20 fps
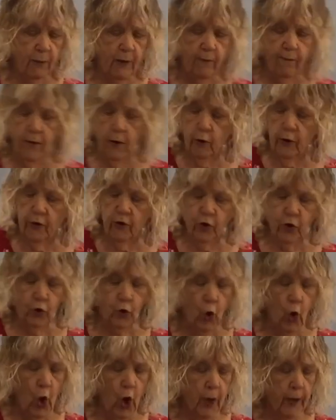be very
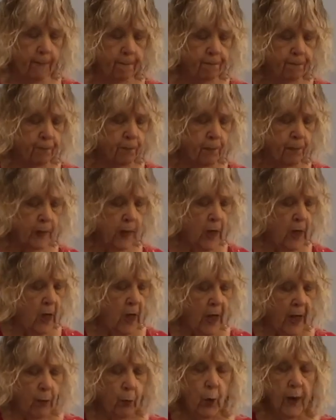strong.
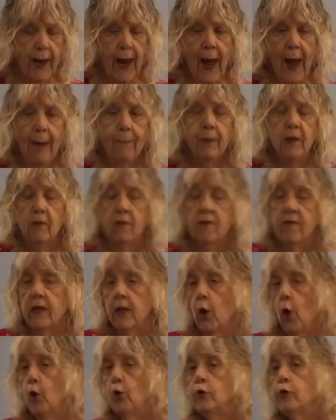And what happens,
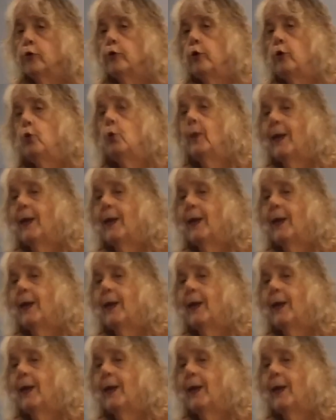the older you